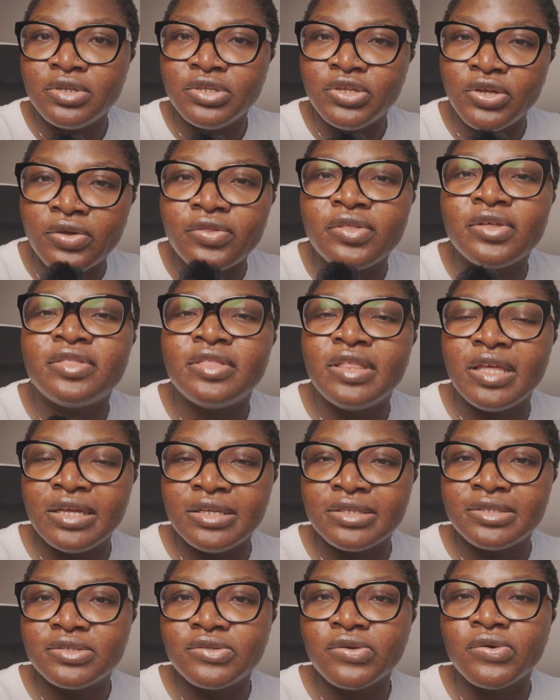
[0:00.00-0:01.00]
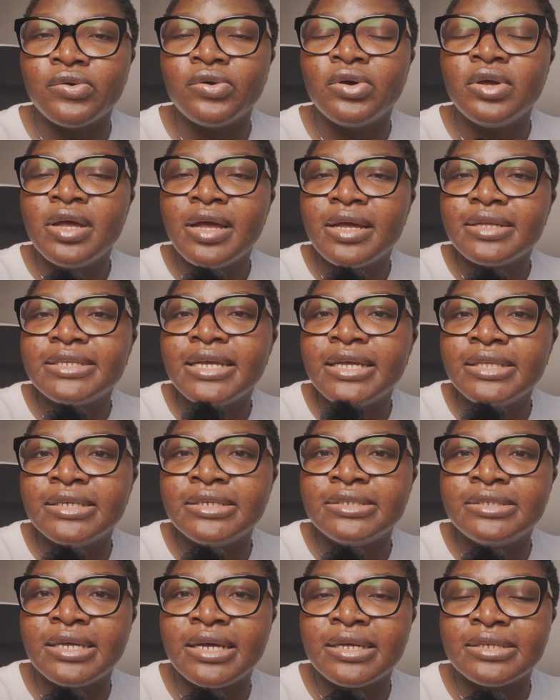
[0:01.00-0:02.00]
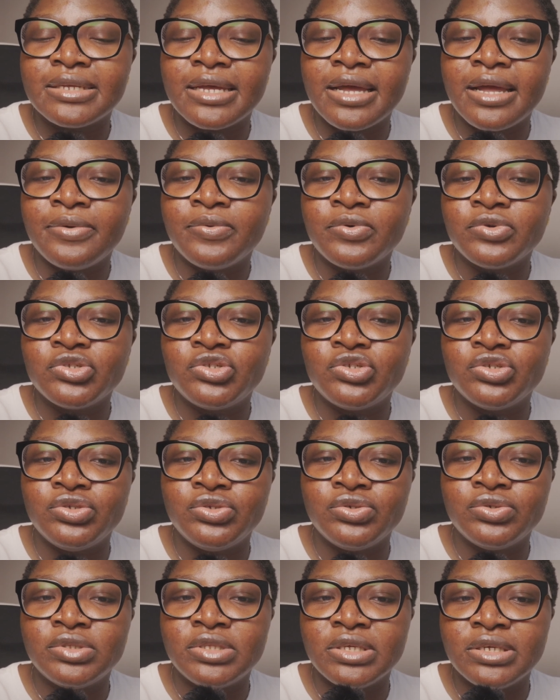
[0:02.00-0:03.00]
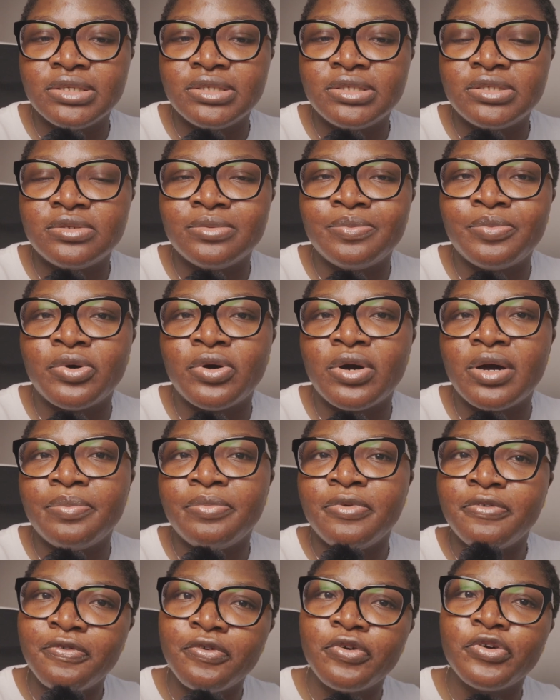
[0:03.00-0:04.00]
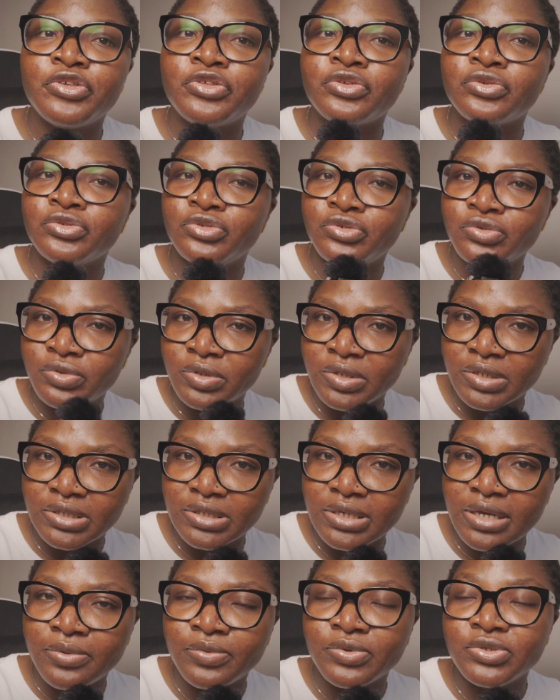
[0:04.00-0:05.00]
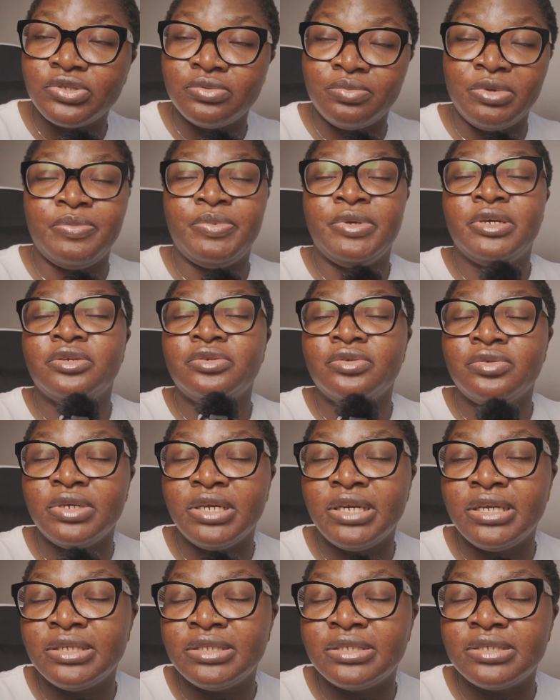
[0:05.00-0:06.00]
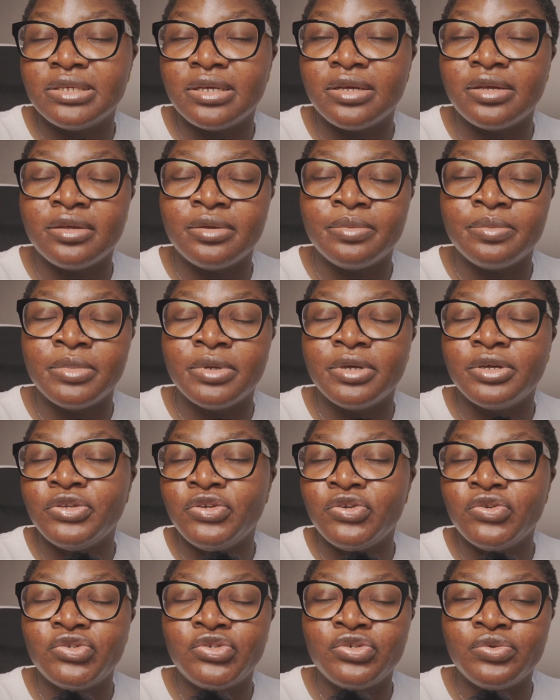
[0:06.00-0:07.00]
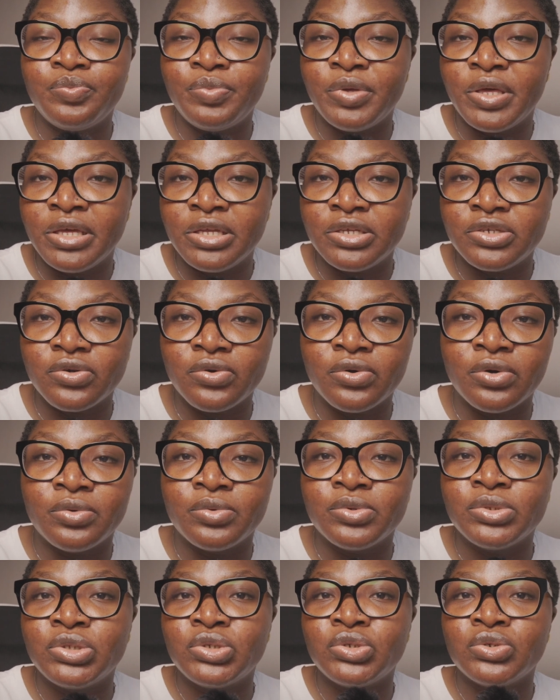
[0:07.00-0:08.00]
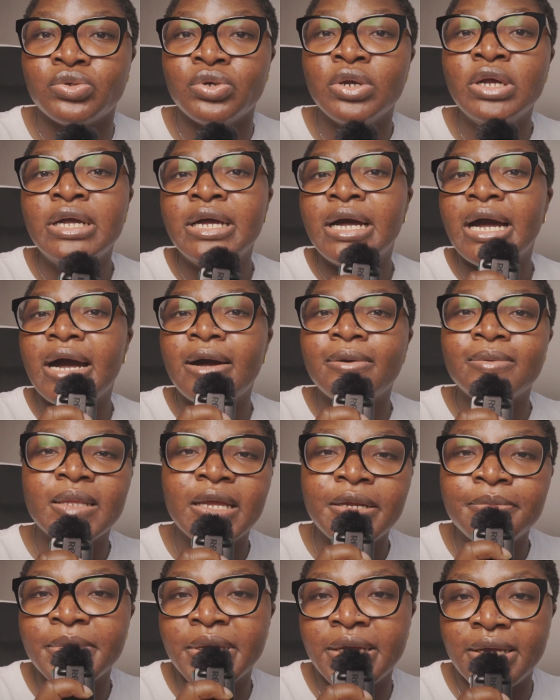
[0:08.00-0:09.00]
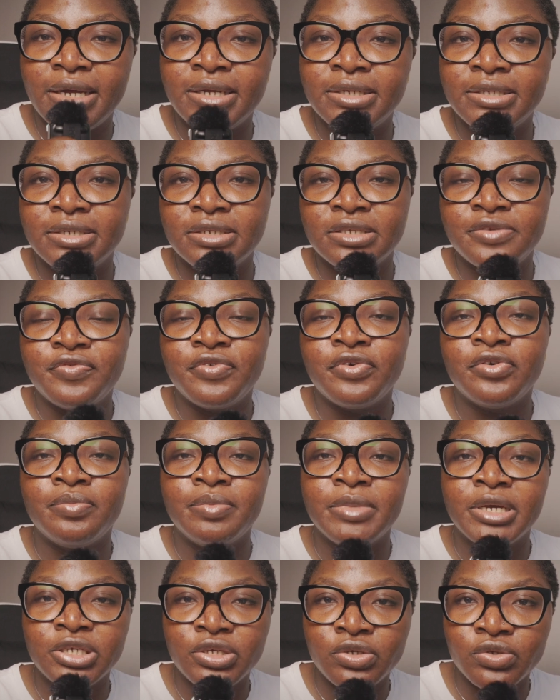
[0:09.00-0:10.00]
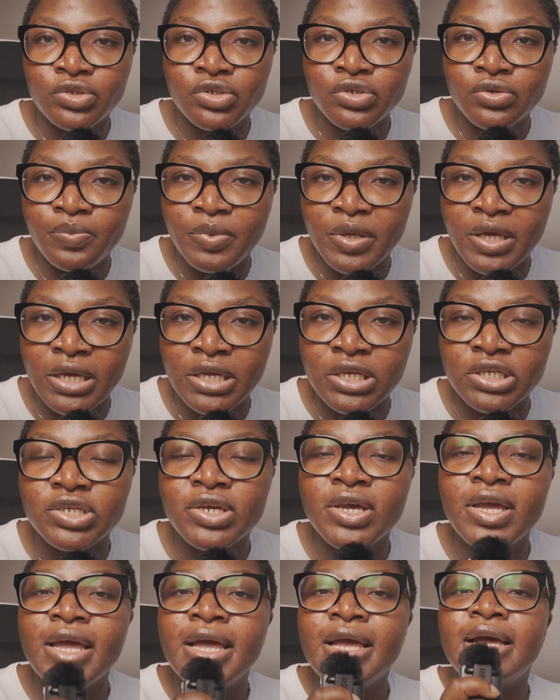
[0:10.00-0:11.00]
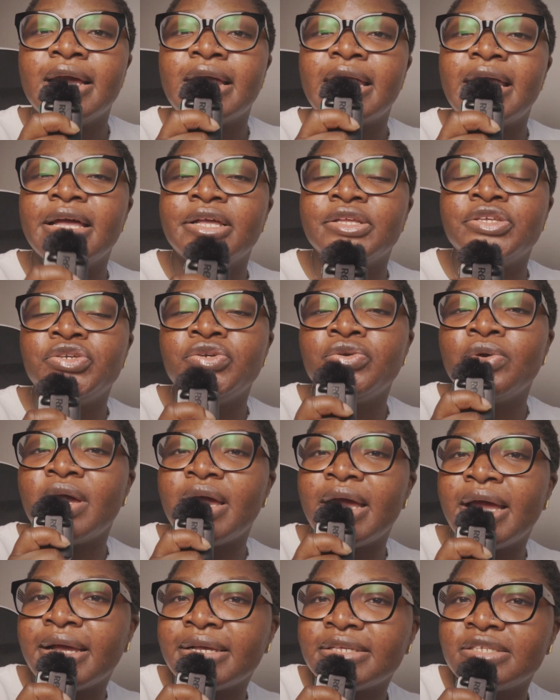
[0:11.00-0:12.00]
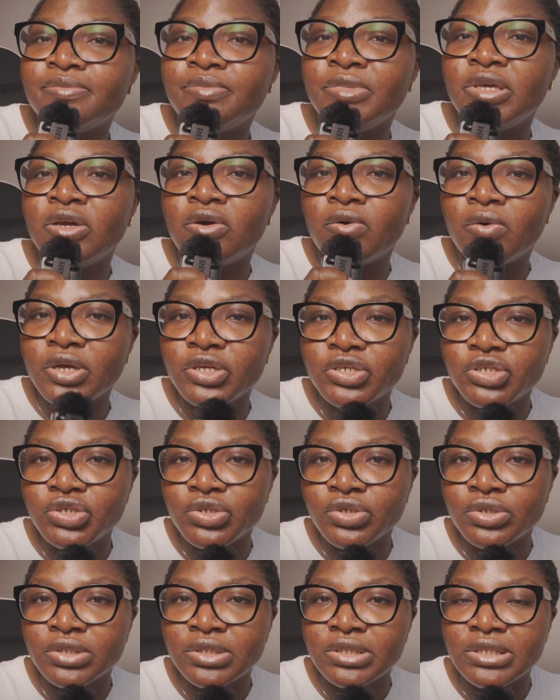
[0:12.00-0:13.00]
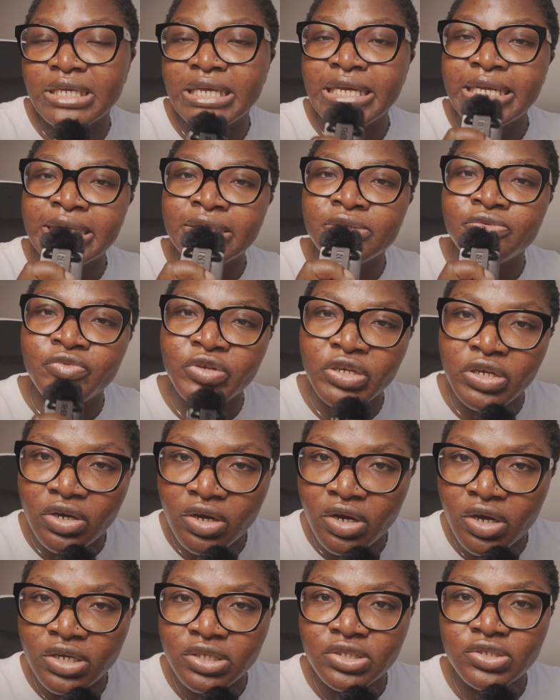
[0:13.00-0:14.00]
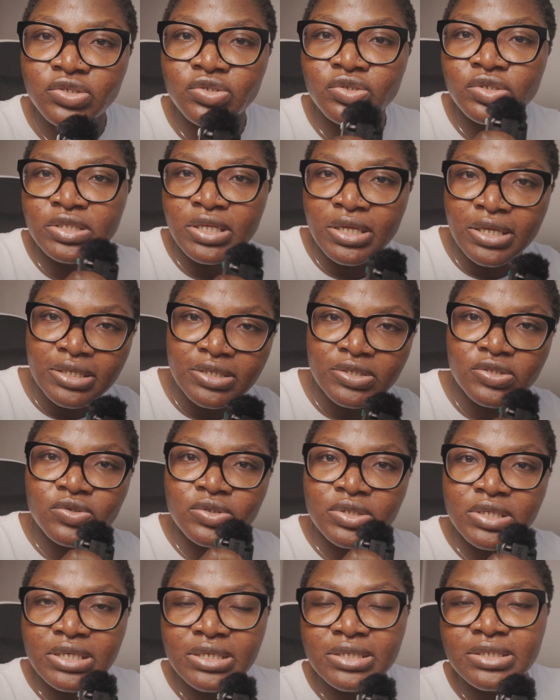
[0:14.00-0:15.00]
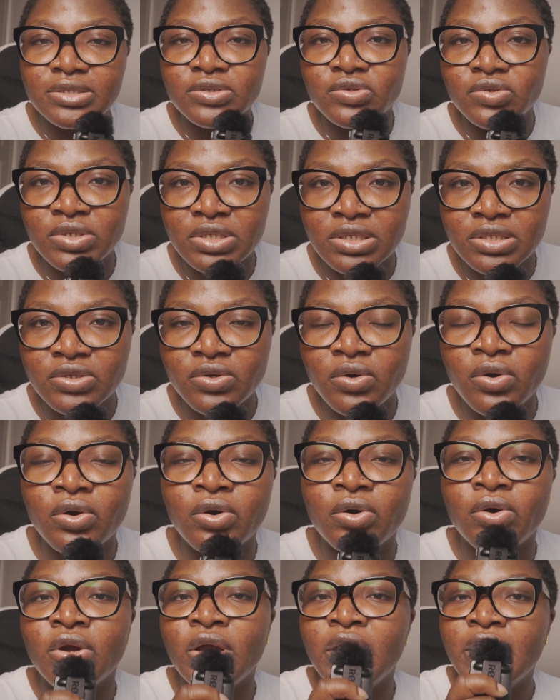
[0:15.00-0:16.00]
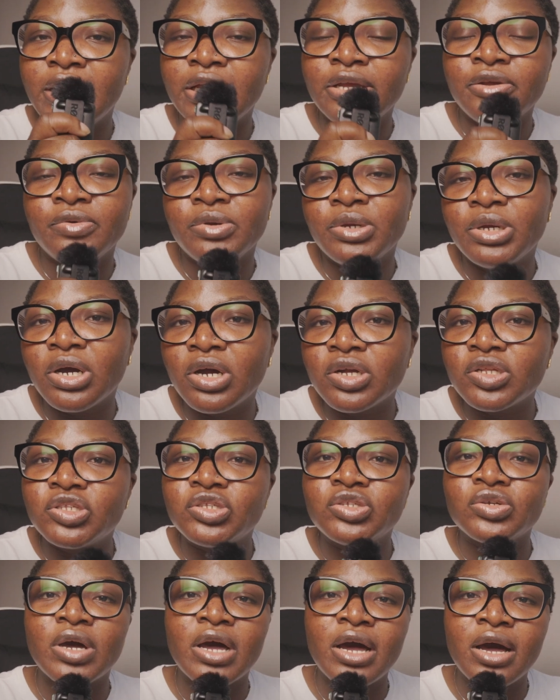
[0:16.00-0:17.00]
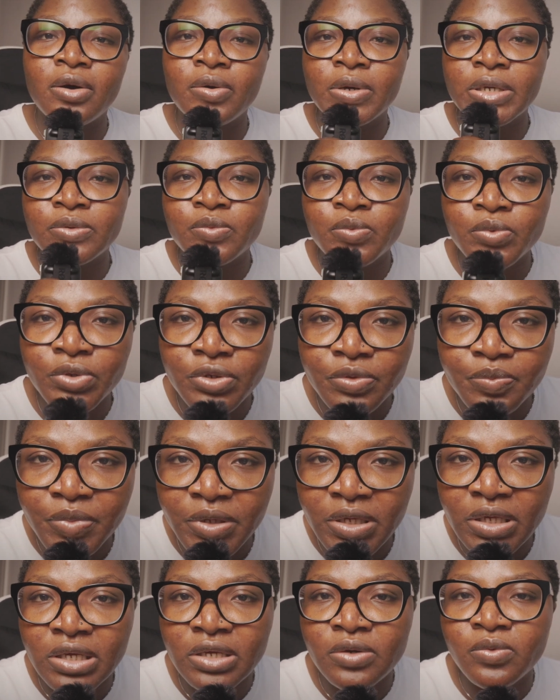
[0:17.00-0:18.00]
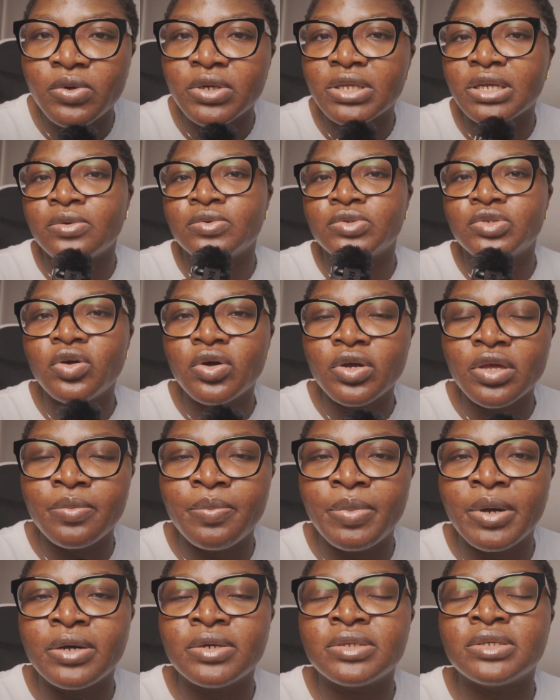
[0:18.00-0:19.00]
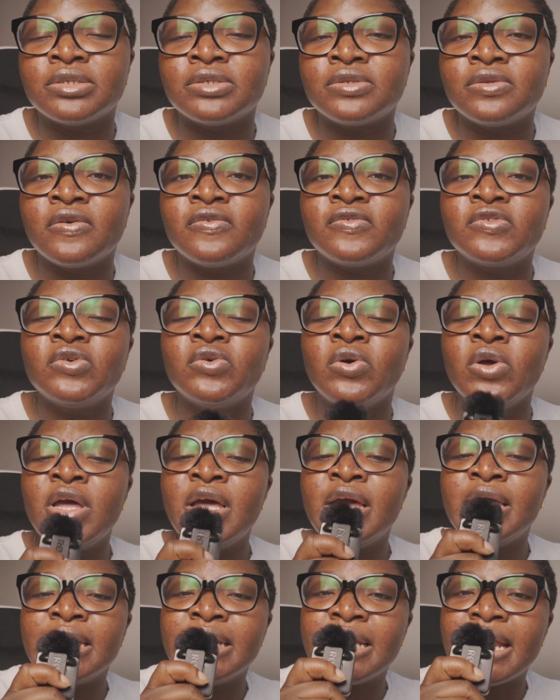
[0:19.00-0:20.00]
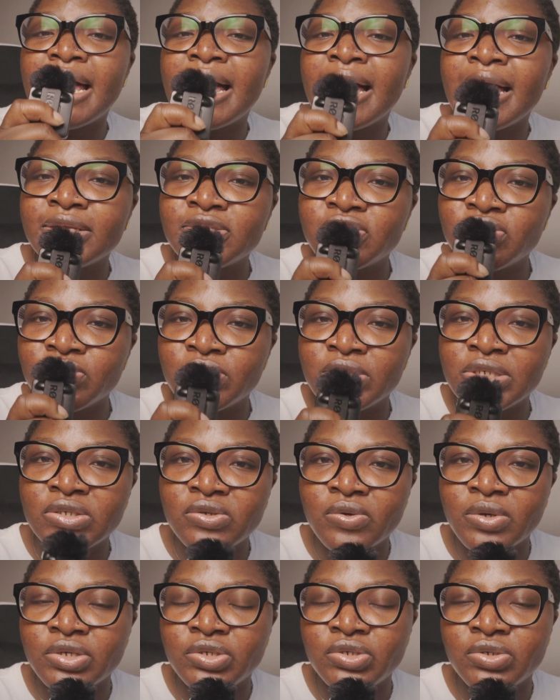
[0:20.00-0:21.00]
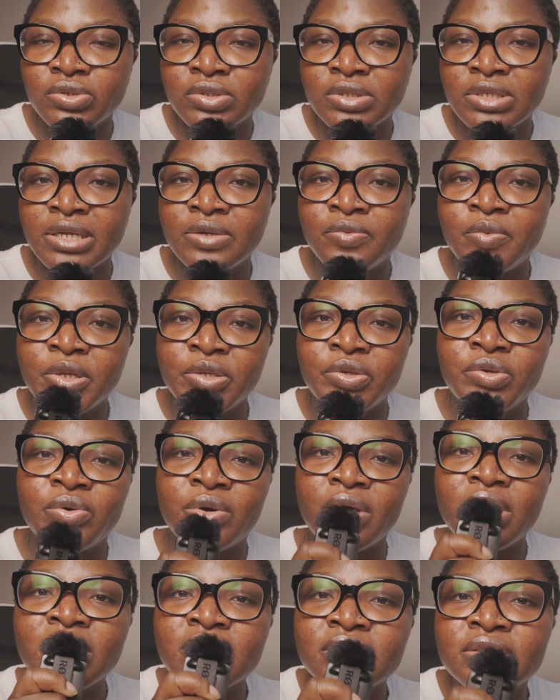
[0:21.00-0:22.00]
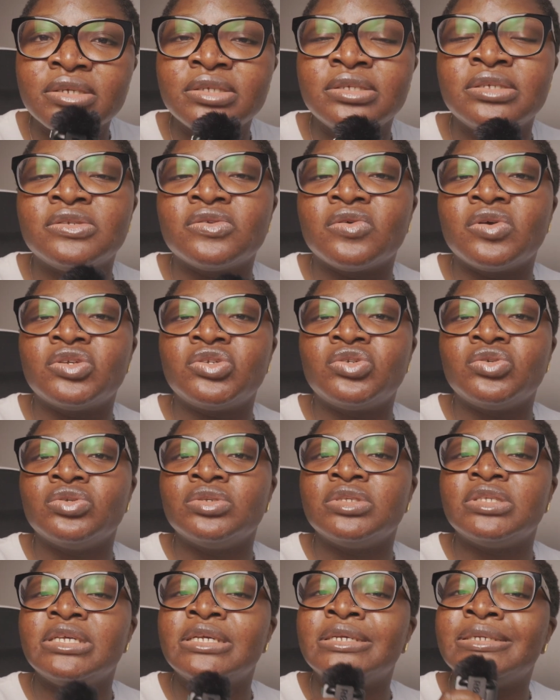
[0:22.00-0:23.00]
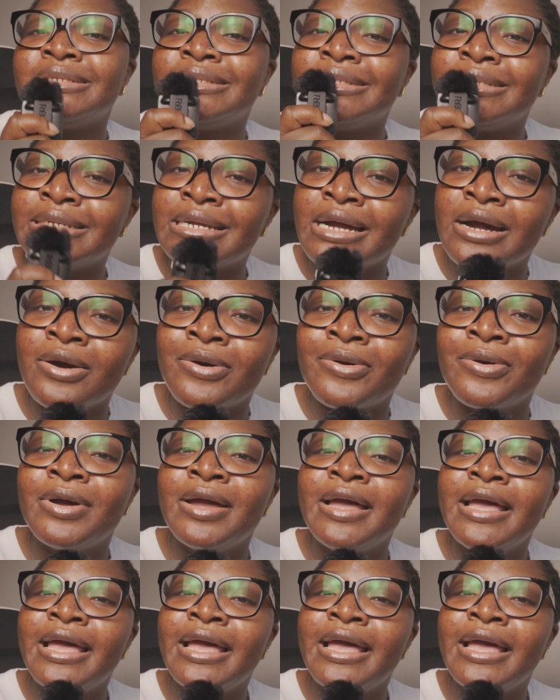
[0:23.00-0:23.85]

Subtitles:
the other things. So tell it that I want to do this, but before you do it, I want to maybe create a YouTube page, or I want to outline my ideas for my YouTube page. Can you ask me questions in regards to this, to this, to this, or in regards to how it would be, what I would talk about, and stuff? So it asks you these questions, and when you answer these questions, it now